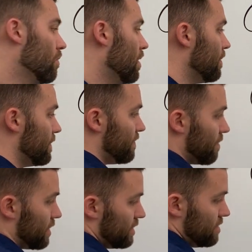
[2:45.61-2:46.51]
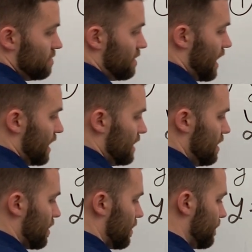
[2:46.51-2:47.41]
Well, if I'm going to do that
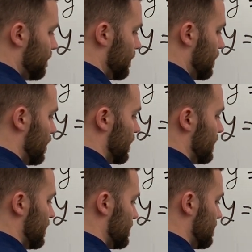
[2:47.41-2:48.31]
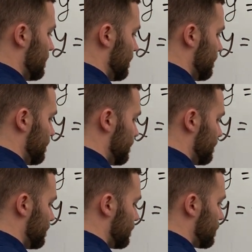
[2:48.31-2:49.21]
here, I'll get this:
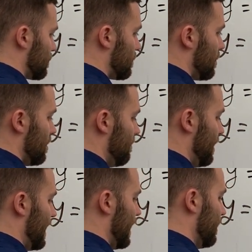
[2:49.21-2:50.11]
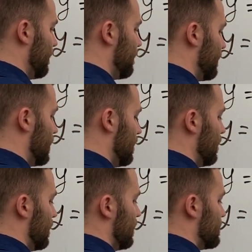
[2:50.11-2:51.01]
pi
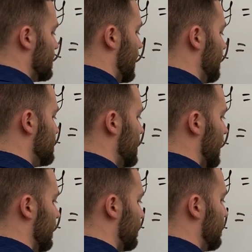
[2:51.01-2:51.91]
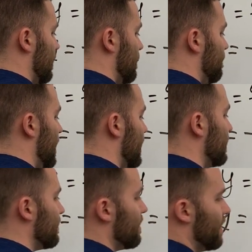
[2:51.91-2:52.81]
times x
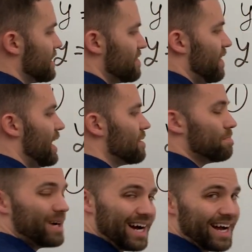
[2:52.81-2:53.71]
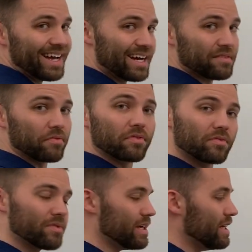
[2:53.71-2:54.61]
minus, if I divide a pi out of
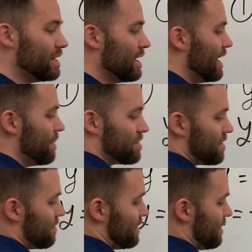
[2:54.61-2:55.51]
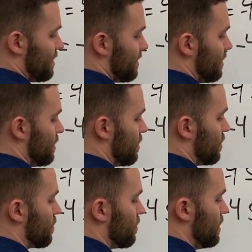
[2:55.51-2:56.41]
3, I'm just going to write this:
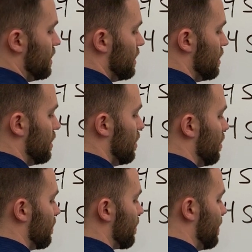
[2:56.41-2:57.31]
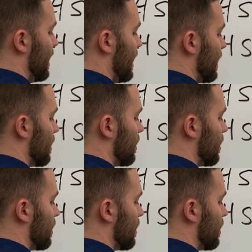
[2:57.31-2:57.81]
3 over pi.